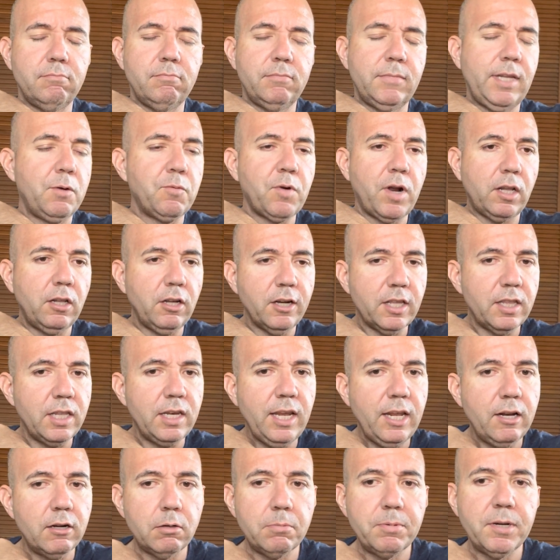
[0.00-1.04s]
Didn't want to look at the
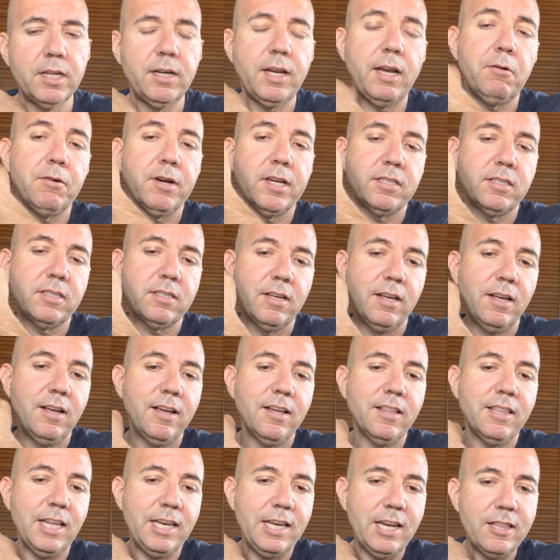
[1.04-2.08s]
needle, but anyways,
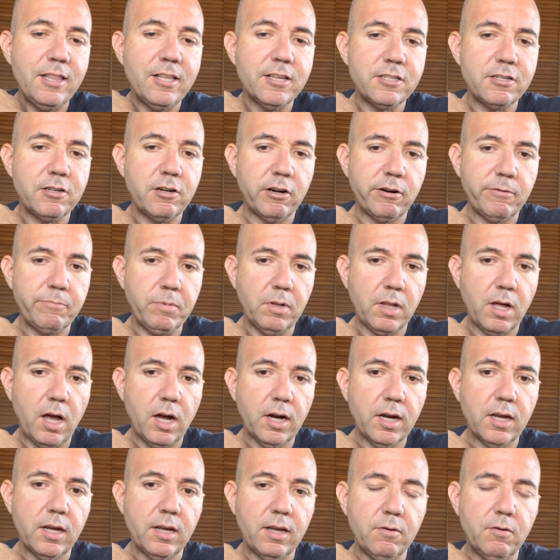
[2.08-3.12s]
they did this nerve
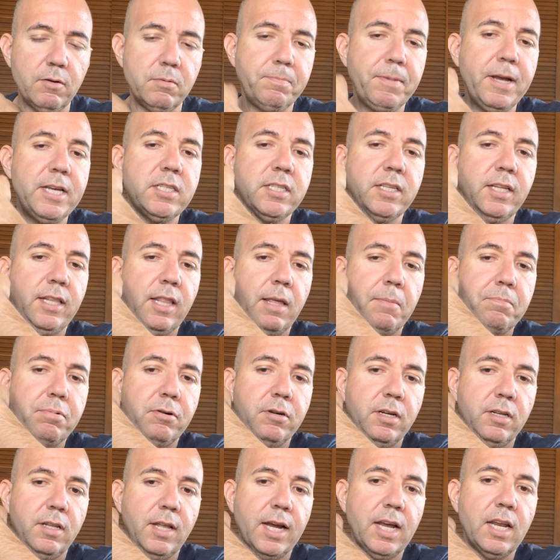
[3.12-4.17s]
block, which basically they
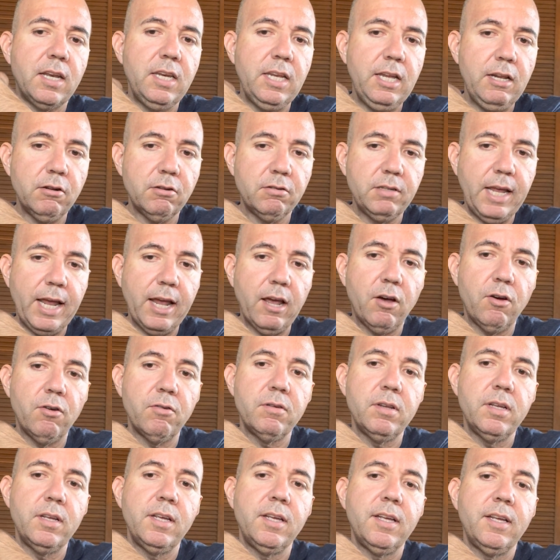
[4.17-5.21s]
put like a needle
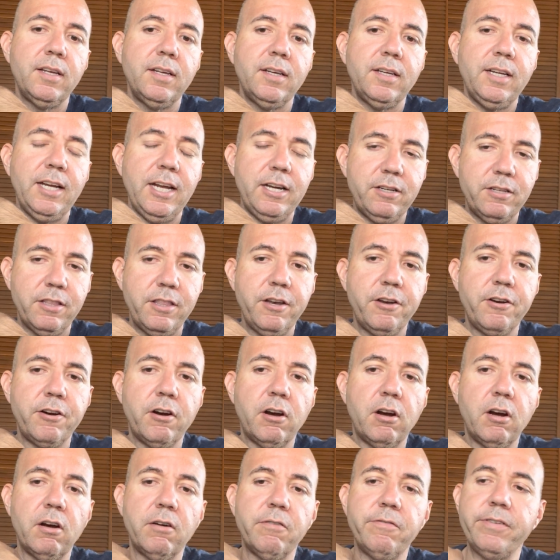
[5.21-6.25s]
down into the
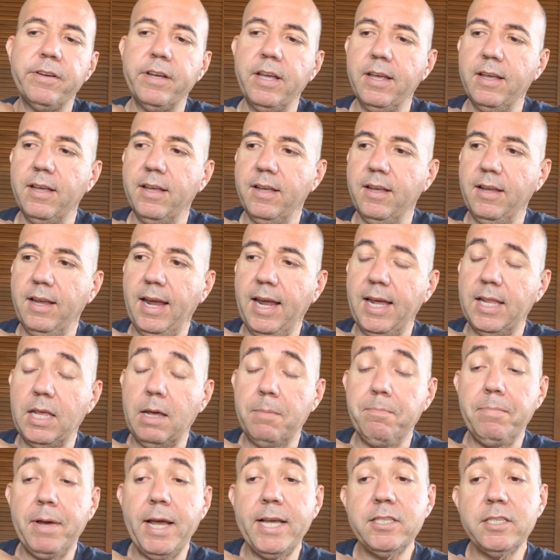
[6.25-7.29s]
nerve, and they
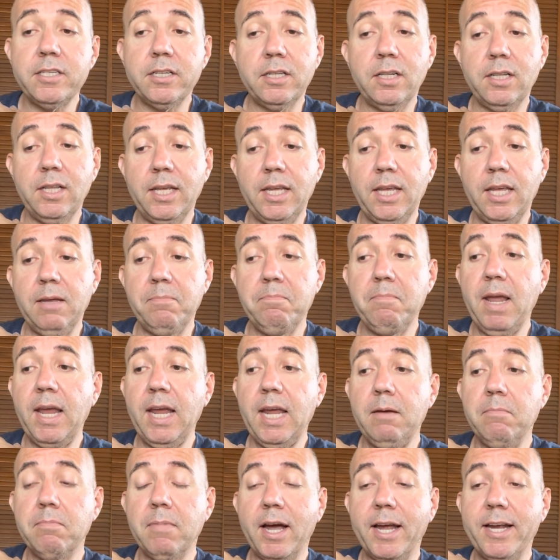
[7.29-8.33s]
basically
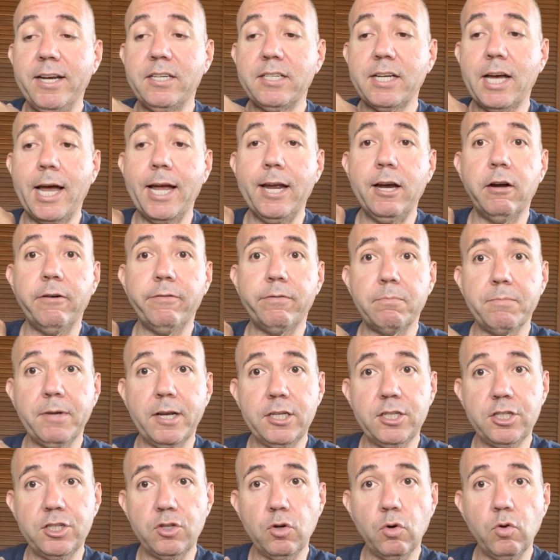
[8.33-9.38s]
made my entire, from my
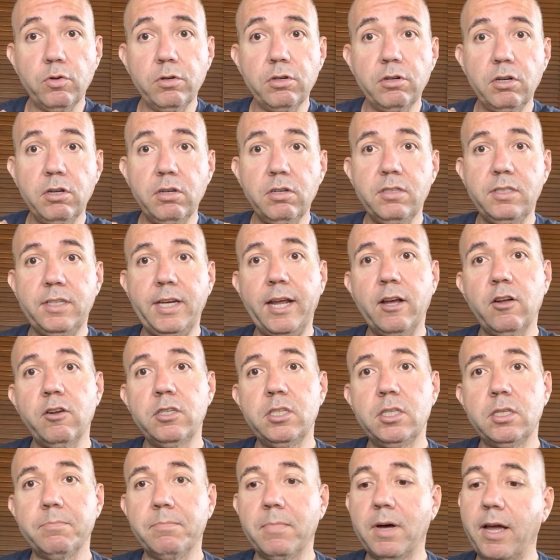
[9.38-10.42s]
shoulder down
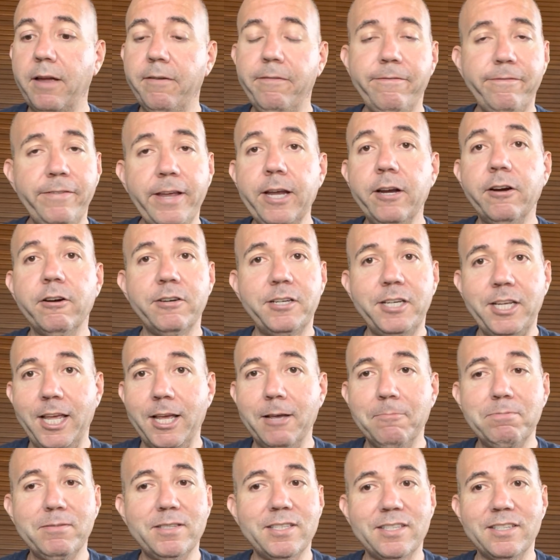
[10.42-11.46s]
to my
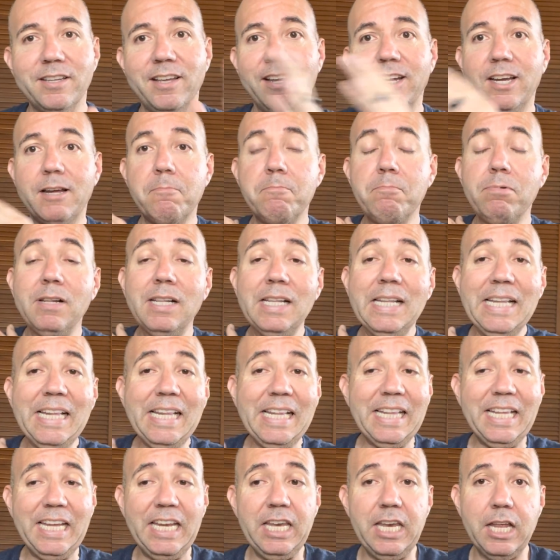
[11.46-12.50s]
fingertips,
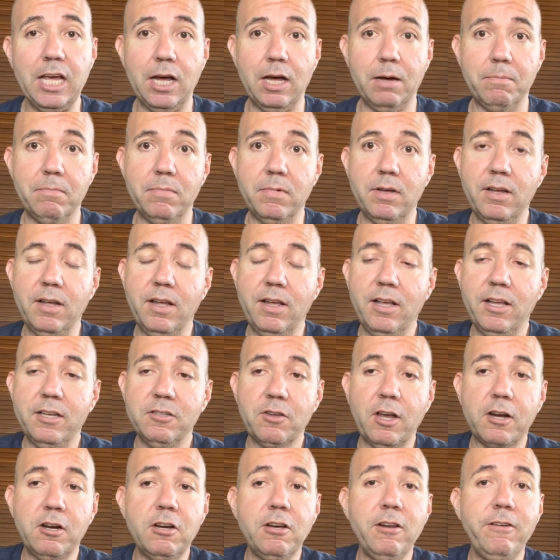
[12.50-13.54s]
completely numb.
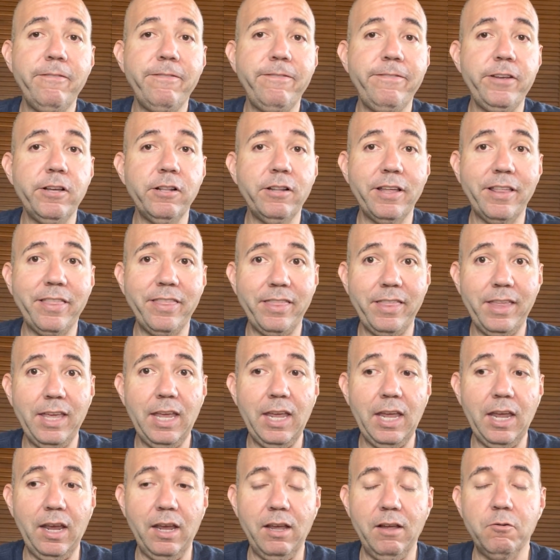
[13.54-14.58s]
So I couldn't feel a
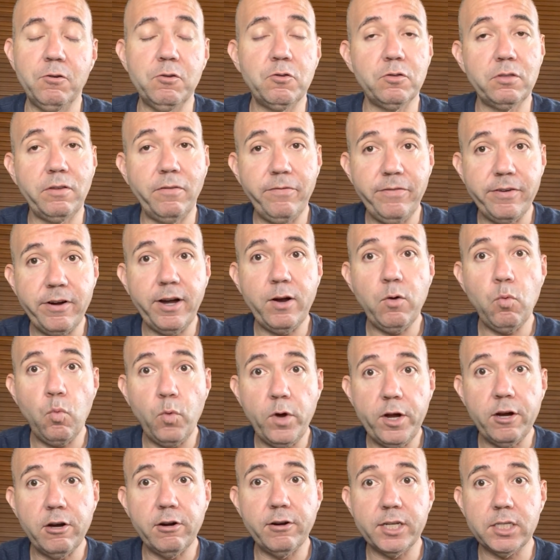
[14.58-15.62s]
thing, which was a very
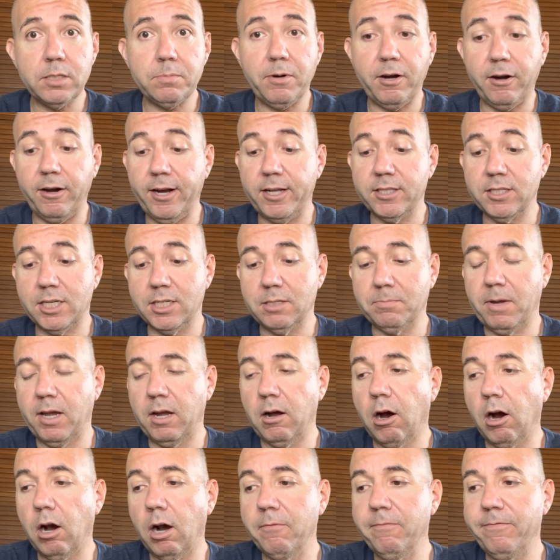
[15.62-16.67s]
weird experience because my
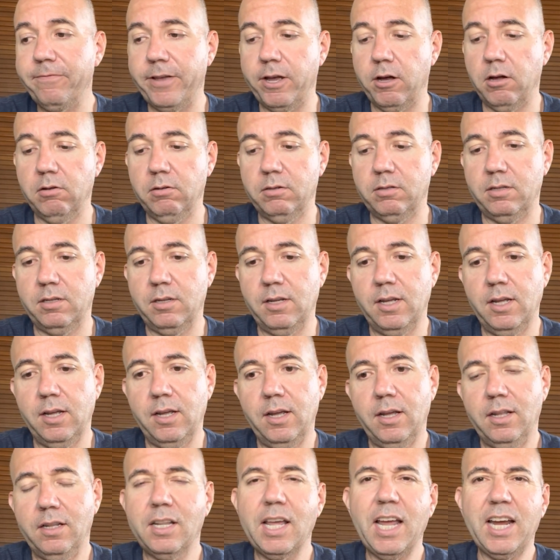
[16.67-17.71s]
arm felt
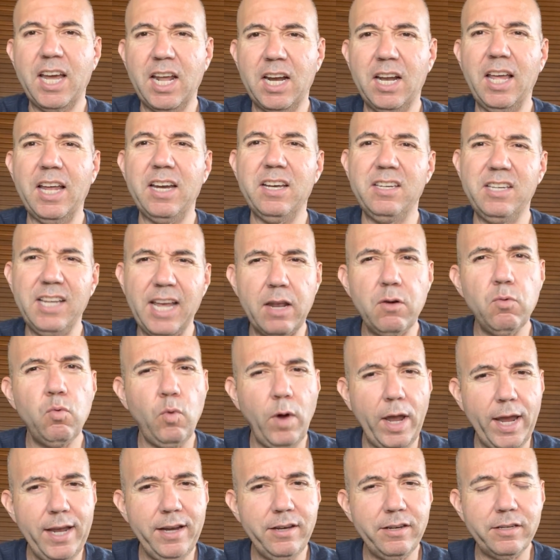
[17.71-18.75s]
like kind of like dead
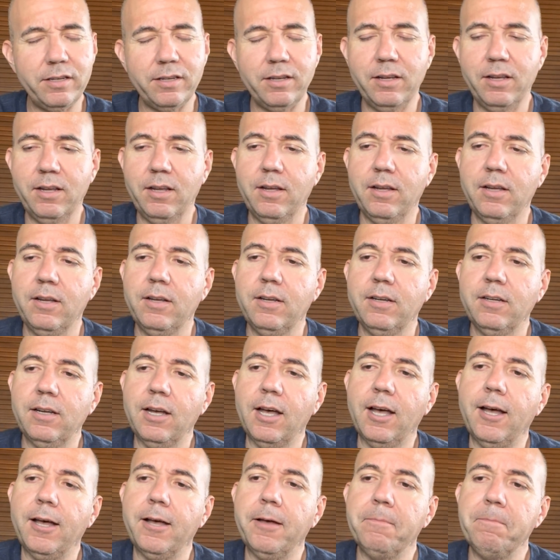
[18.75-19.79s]
weight.
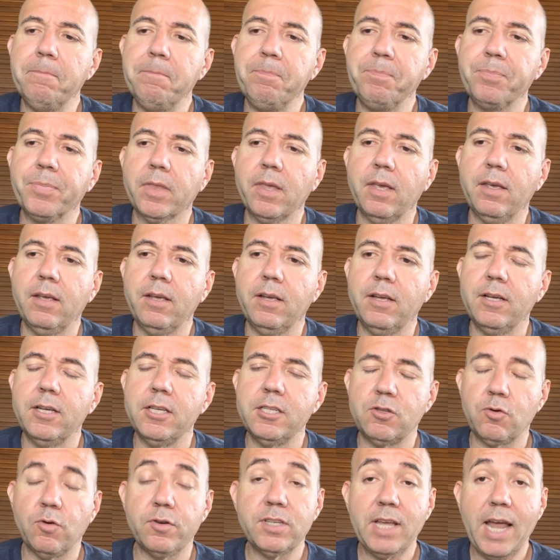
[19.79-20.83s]

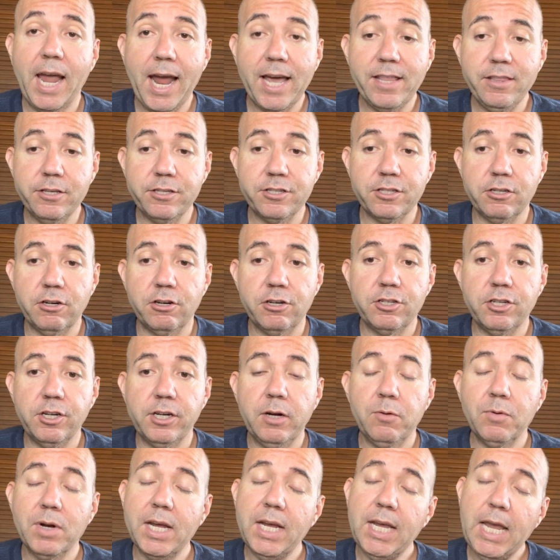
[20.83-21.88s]
So as I had the
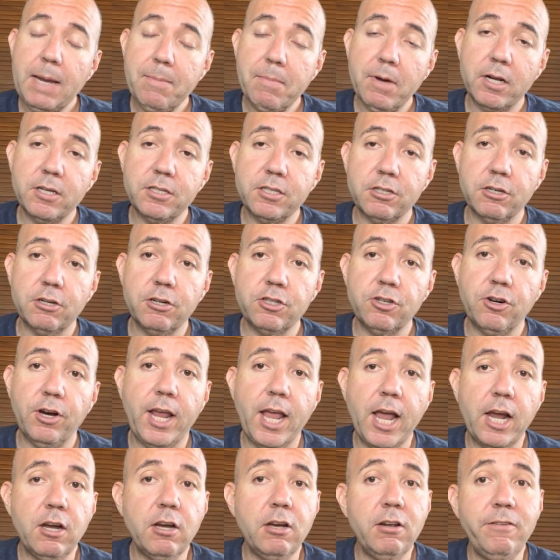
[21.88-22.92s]
surgery, when I came out of
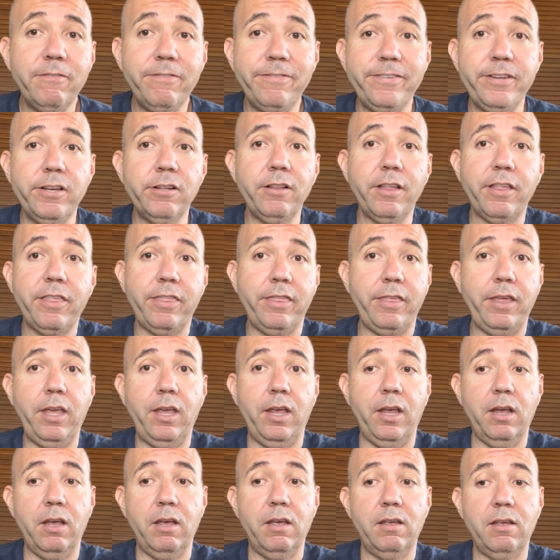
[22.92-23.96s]
surgery, I couldn't feel a
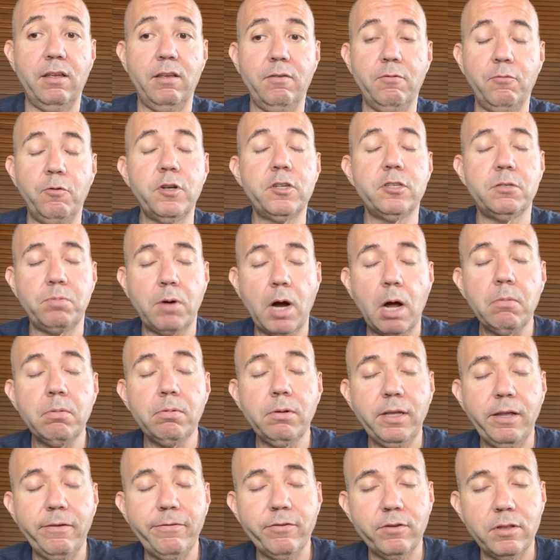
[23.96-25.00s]
thing, which is
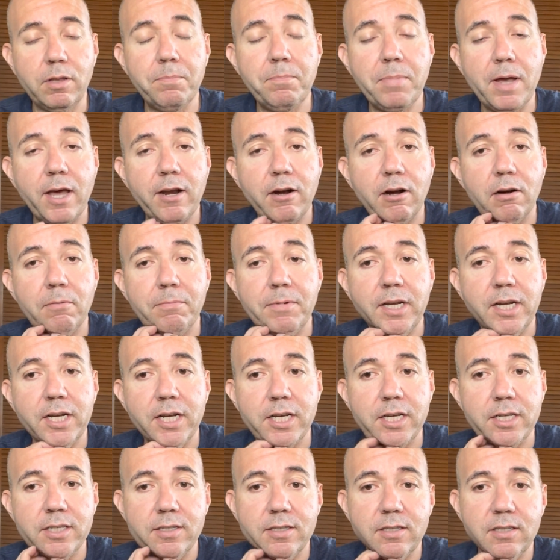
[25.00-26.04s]
probably for the better
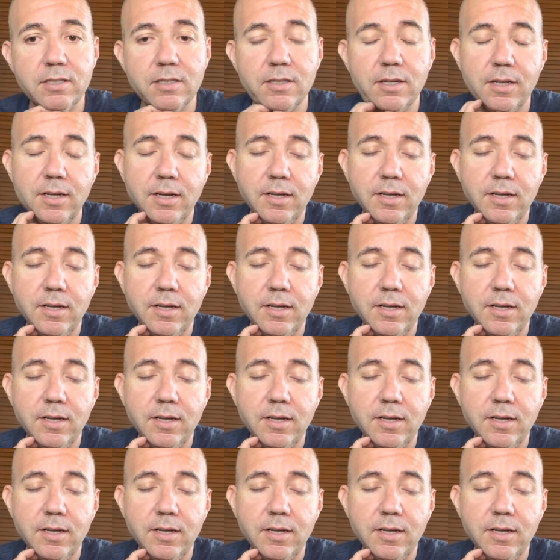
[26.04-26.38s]
because